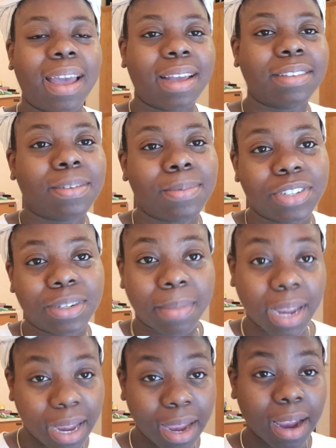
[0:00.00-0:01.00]
guys from washing
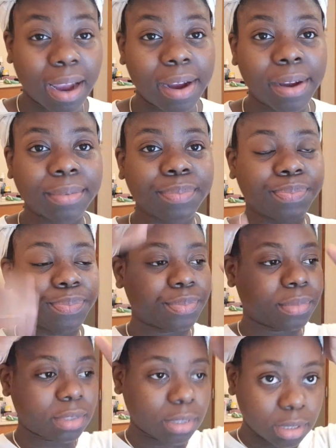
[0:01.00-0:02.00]
my hair.
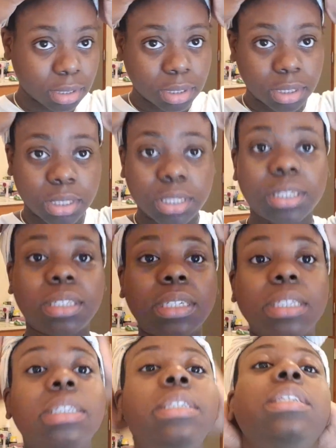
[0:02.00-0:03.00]
As you
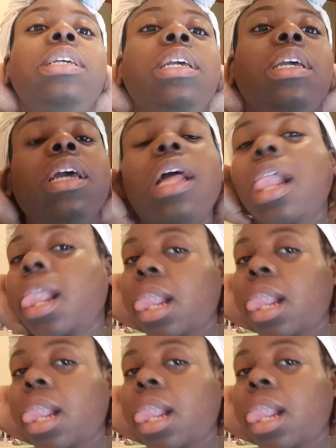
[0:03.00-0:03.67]
can see,